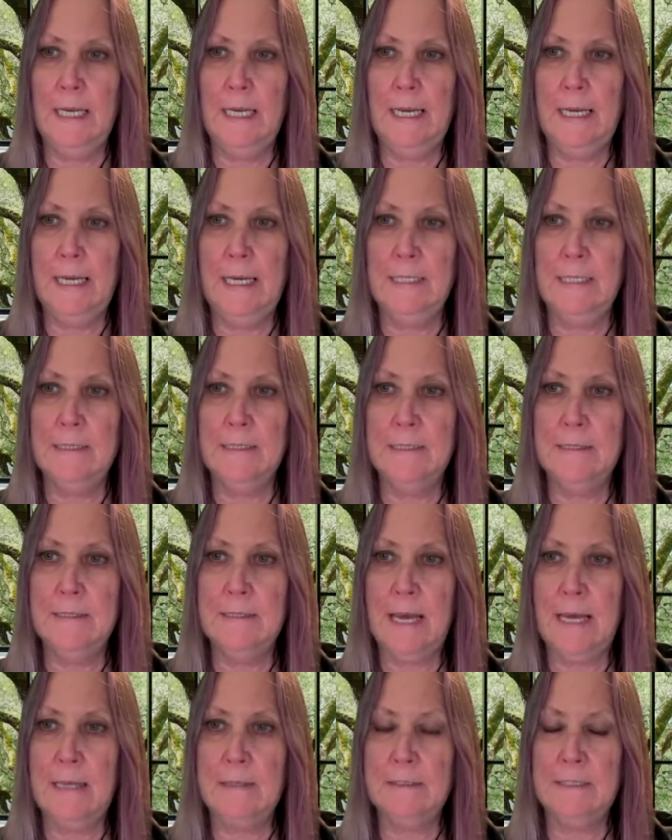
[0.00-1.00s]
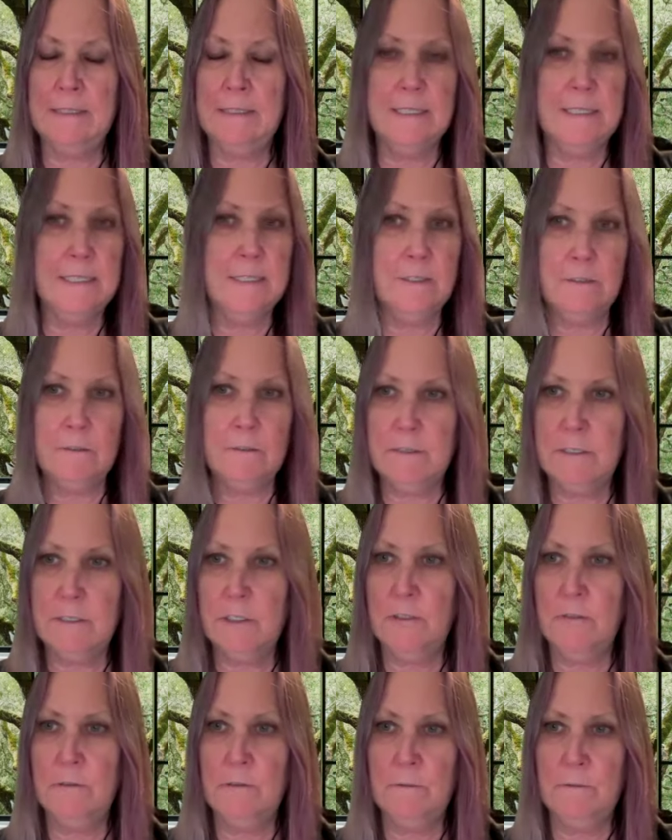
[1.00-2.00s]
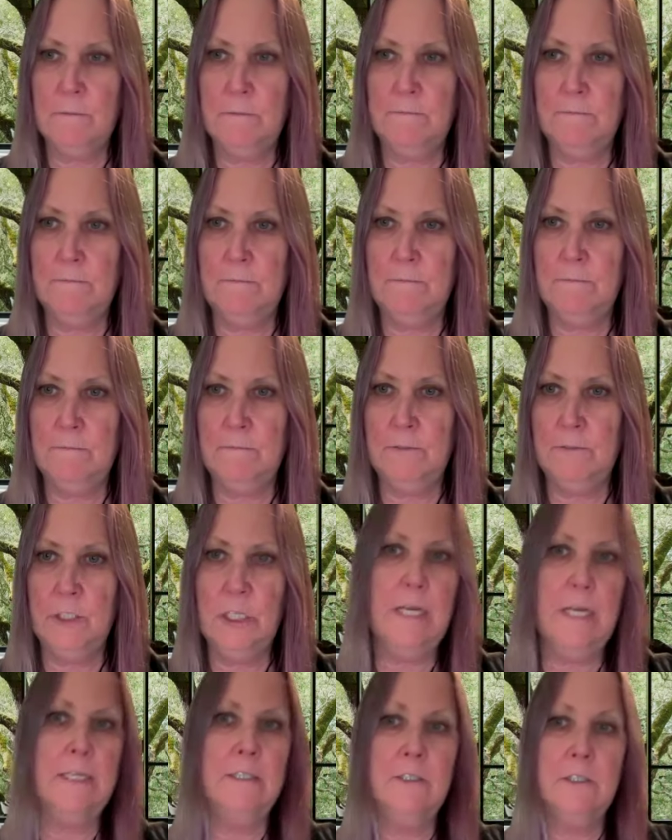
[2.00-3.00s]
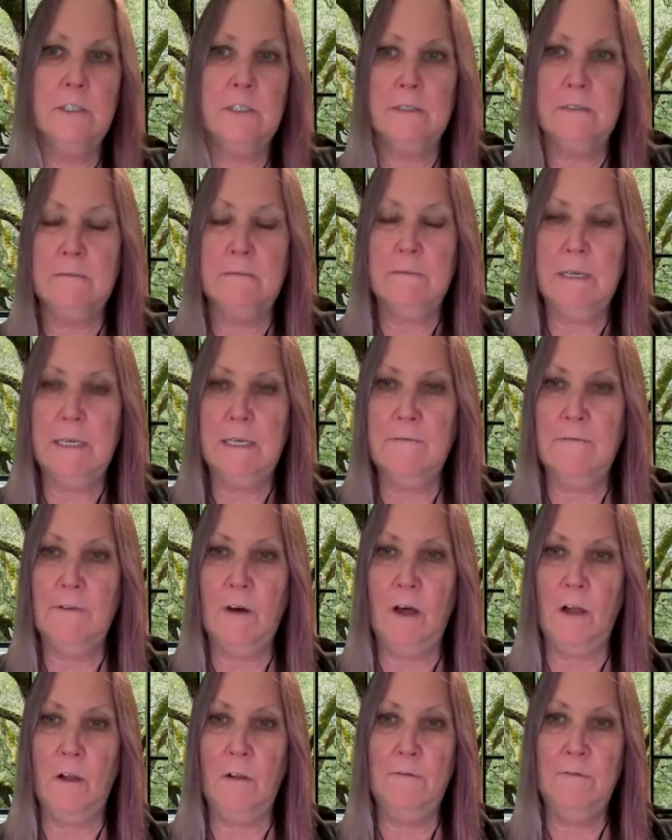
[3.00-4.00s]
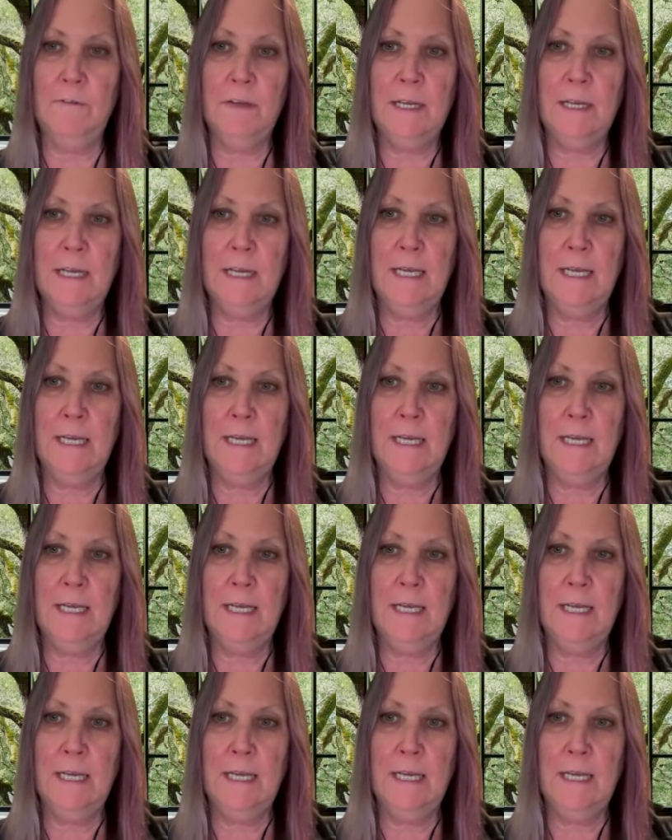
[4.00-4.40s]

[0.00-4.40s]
and that continues to change and evolve.